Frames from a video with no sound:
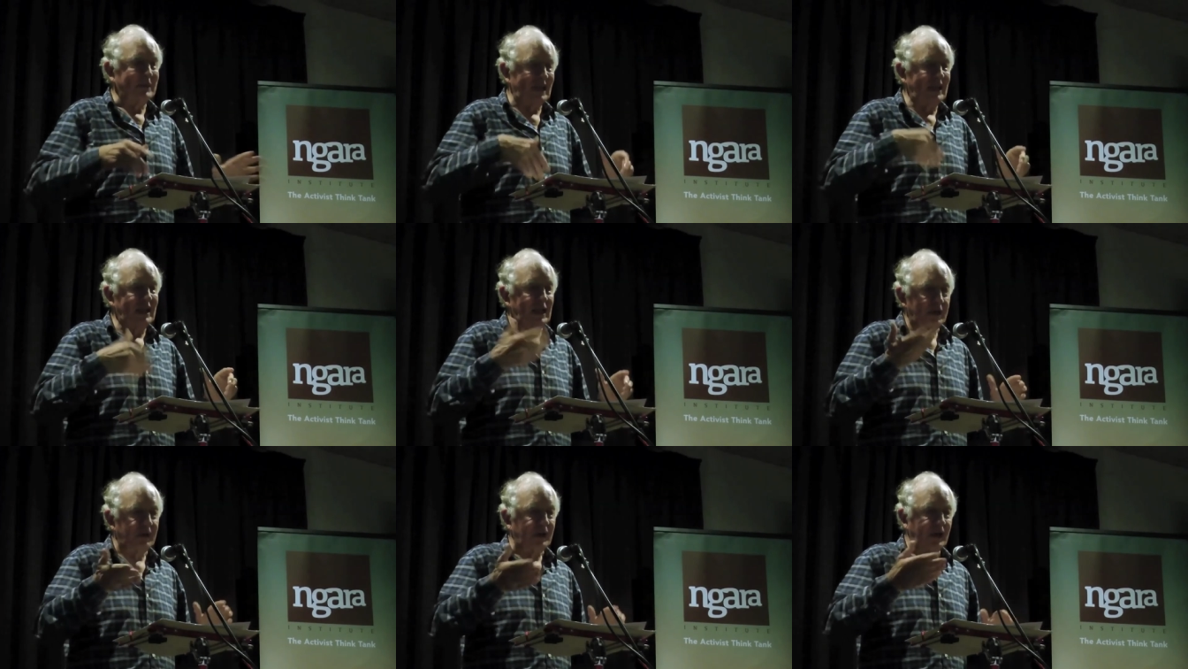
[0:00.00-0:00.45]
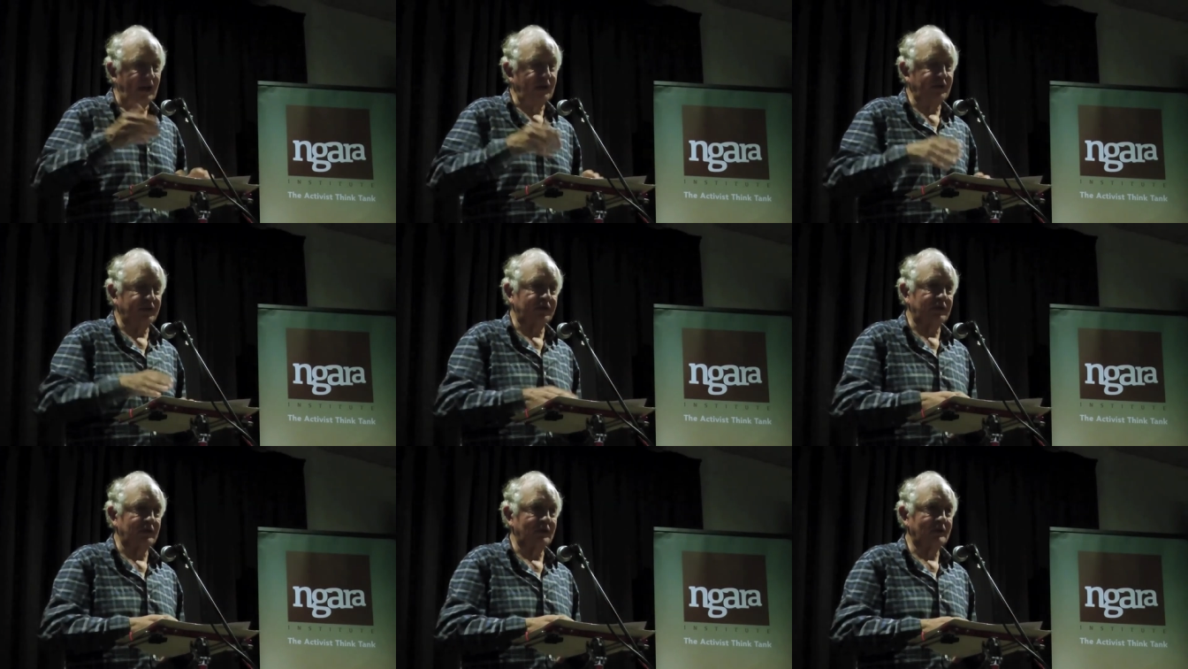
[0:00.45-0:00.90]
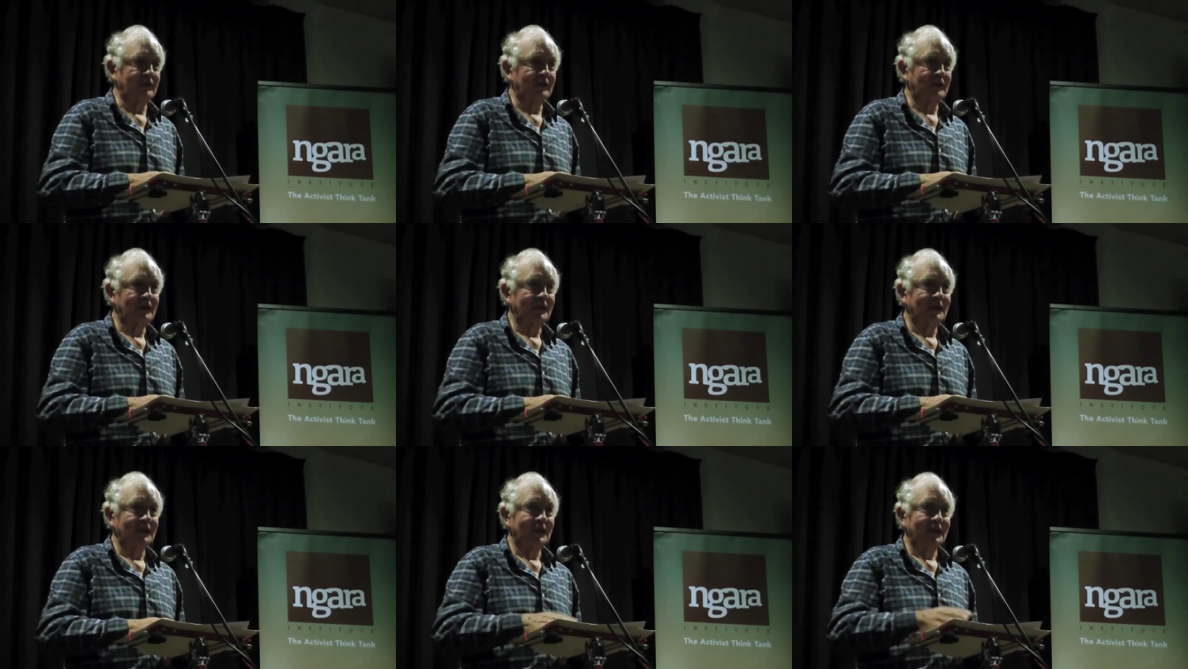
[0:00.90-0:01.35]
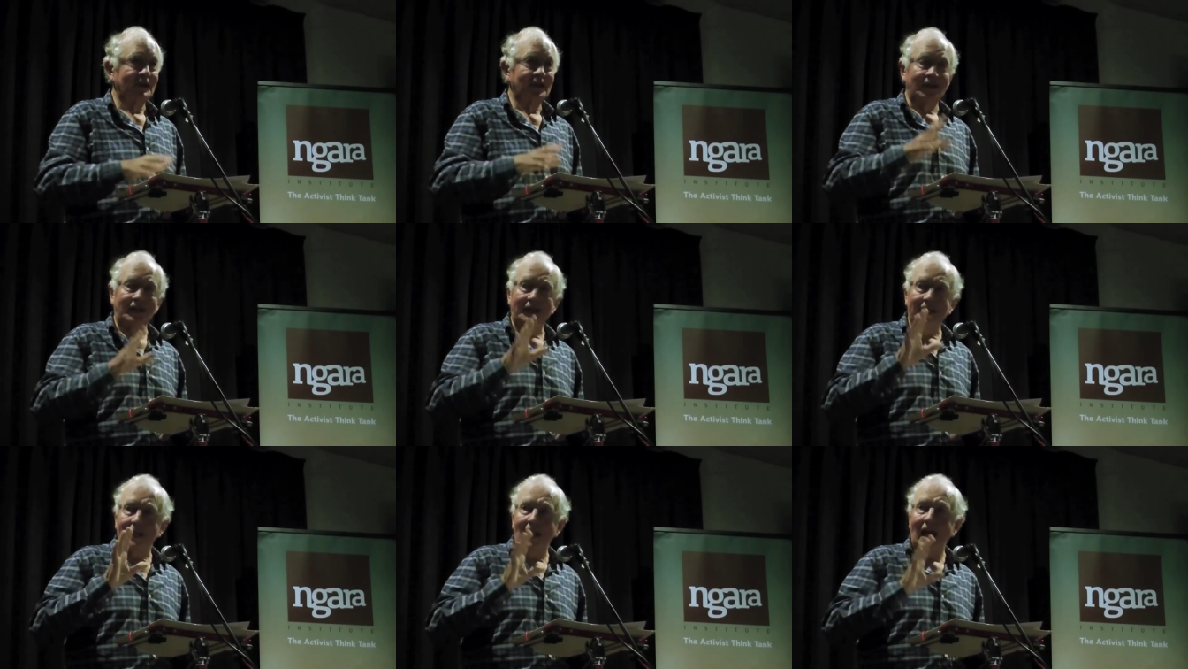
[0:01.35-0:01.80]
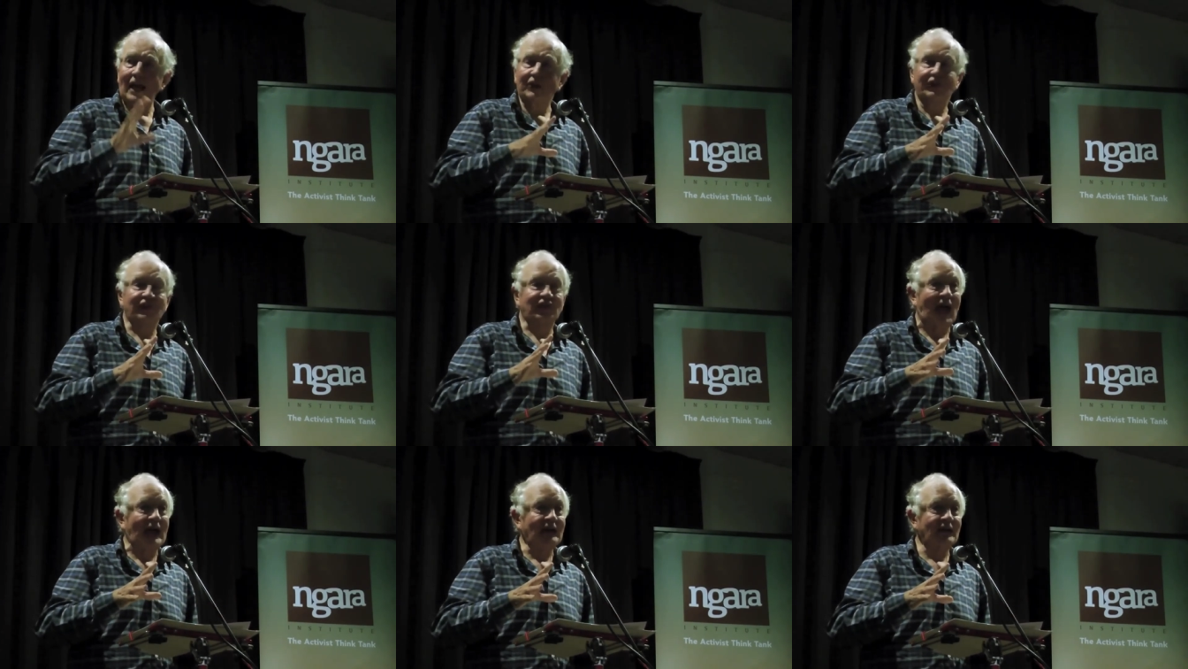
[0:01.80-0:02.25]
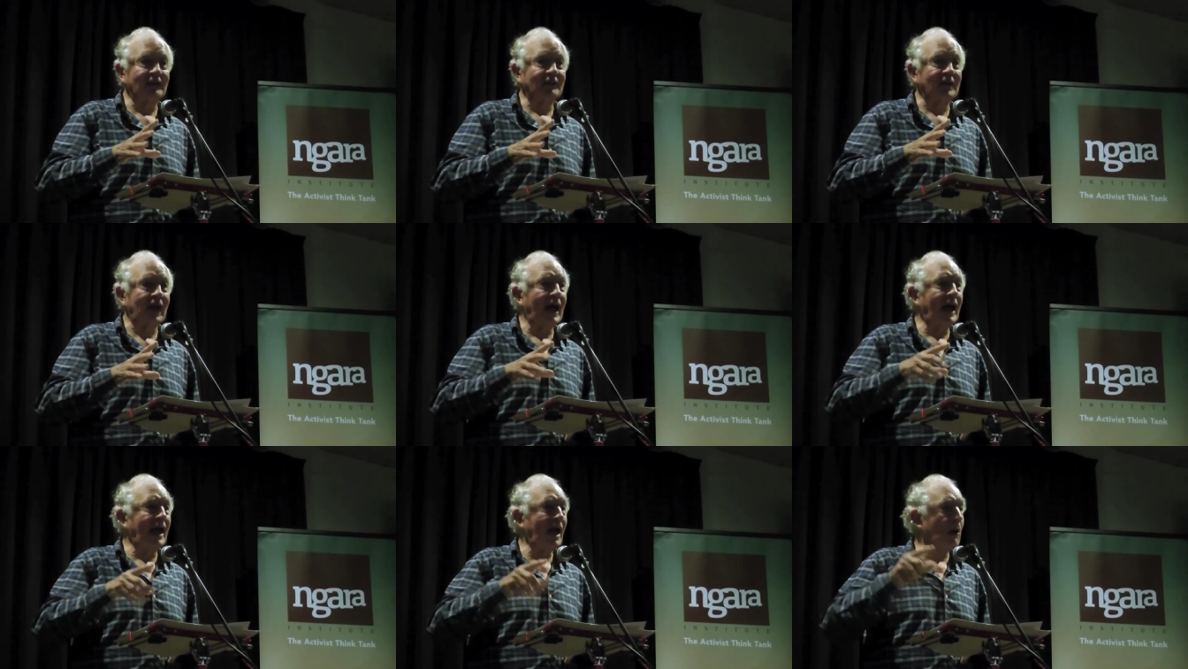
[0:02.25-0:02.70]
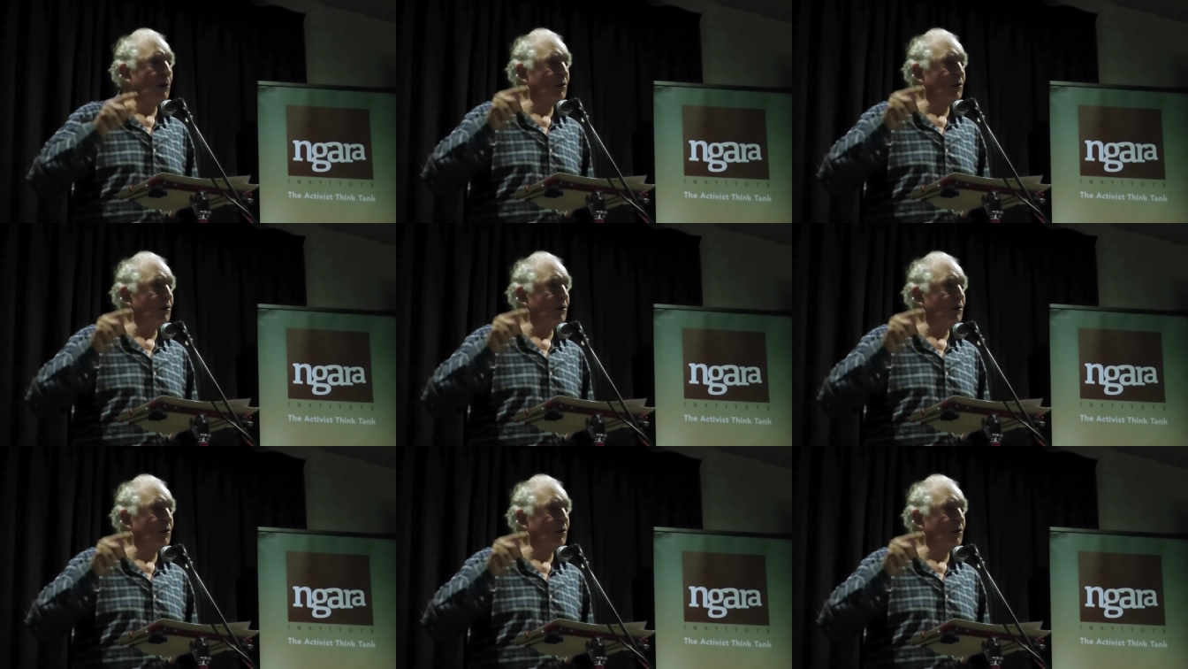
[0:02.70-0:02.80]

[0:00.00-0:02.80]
but here it is. And the next Saturday, I